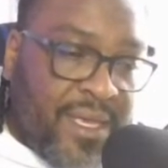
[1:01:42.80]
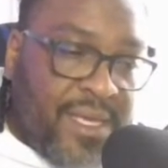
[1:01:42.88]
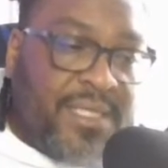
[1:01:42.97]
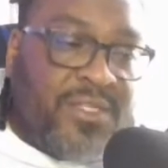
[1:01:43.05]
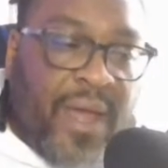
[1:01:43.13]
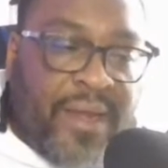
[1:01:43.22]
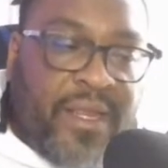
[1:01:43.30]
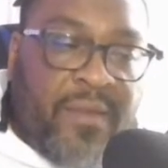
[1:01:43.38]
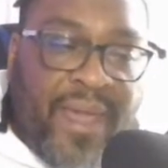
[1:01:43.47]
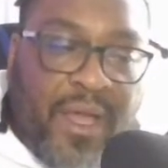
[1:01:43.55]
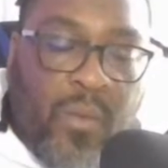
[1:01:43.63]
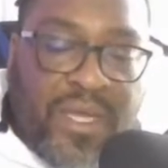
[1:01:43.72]
Do I
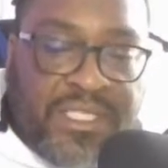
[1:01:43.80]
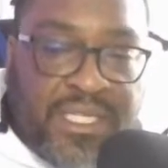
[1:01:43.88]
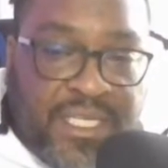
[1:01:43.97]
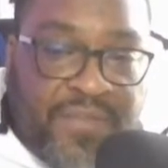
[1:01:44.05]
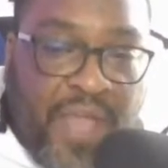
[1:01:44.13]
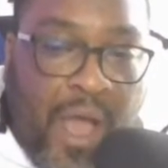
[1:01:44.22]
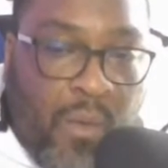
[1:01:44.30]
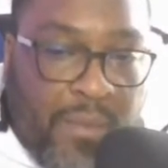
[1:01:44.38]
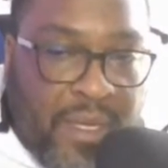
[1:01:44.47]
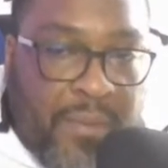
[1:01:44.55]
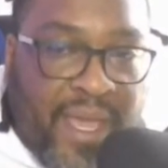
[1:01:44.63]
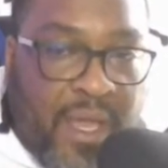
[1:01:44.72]
need to make a wish list? If y'all
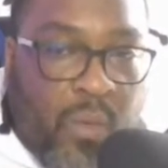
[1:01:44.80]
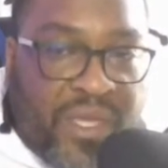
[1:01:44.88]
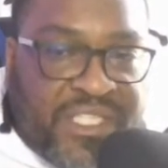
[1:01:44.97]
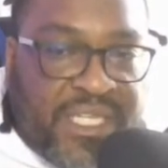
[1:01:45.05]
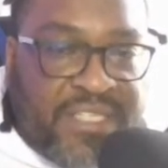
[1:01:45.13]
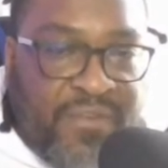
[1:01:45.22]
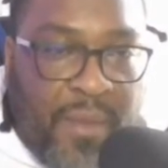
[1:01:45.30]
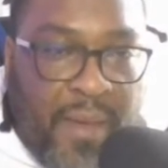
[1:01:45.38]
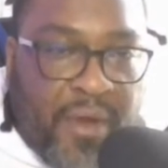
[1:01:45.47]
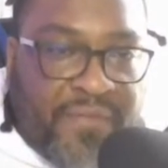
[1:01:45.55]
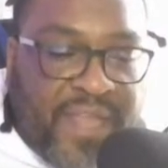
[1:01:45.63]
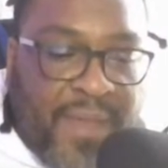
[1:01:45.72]
want me to make a wish list for
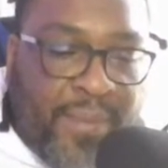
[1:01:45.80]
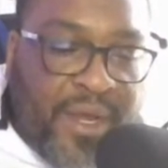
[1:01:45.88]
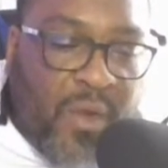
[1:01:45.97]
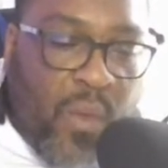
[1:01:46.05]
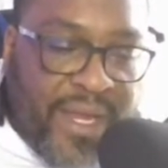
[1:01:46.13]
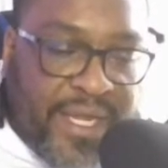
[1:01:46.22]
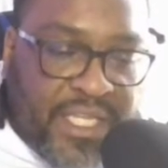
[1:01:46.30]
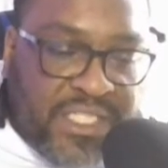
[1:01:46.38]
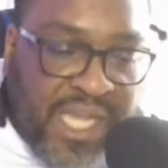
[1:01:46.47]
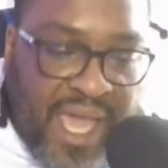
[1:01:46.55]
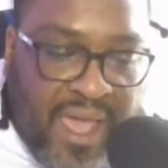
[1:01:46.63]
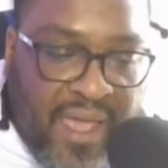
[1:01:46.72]
my birthday, put a one in
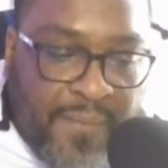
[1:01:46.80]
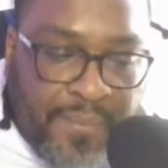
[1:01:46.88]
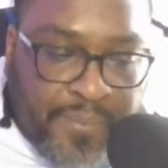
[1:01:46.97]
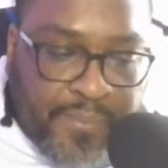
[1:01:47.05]
the chat.